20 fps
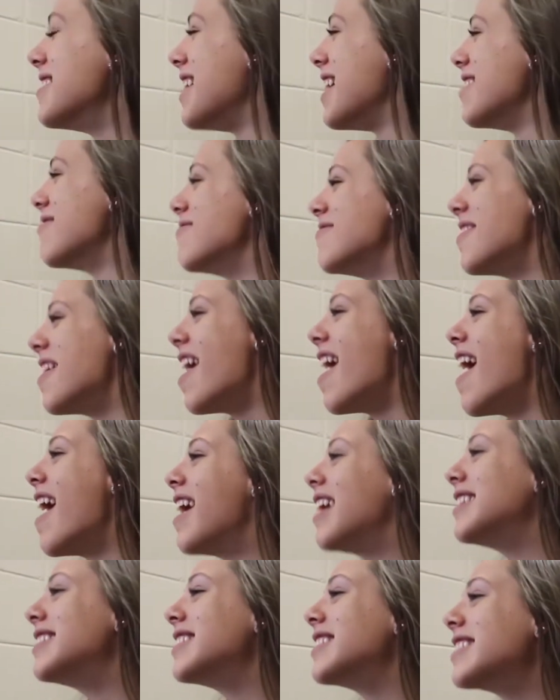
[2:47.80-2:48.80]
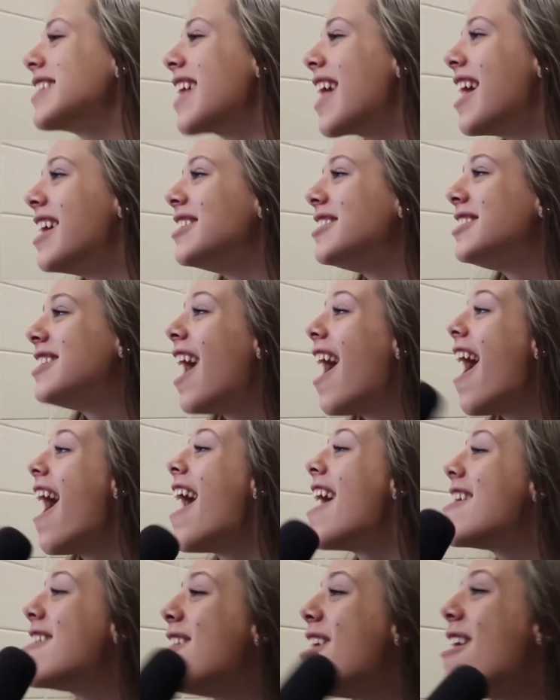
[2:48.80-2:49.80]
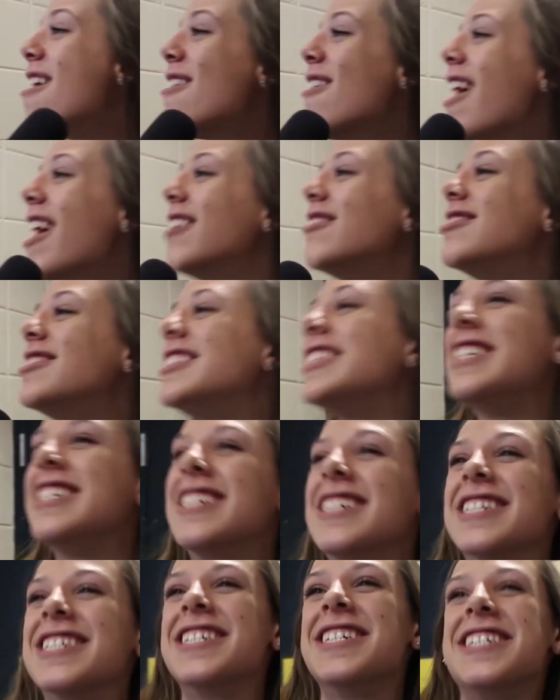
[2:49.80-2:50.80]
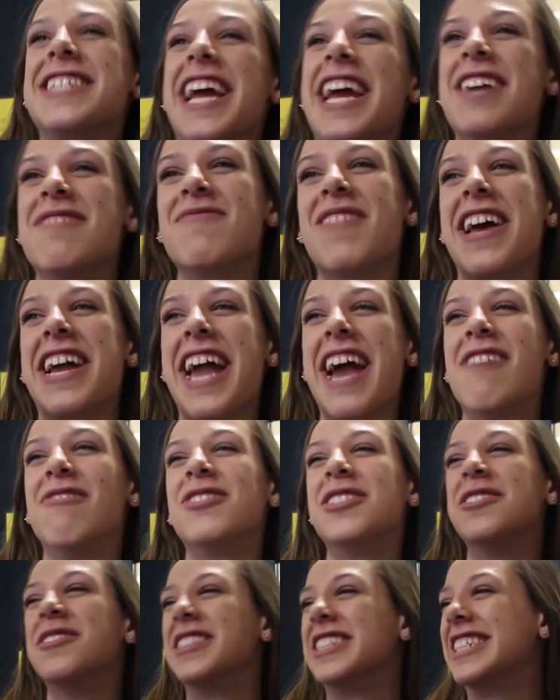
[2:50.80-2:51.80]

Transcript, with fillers: She's a median sensation. Yeah, I know. I've seen her name like Dating everywhere.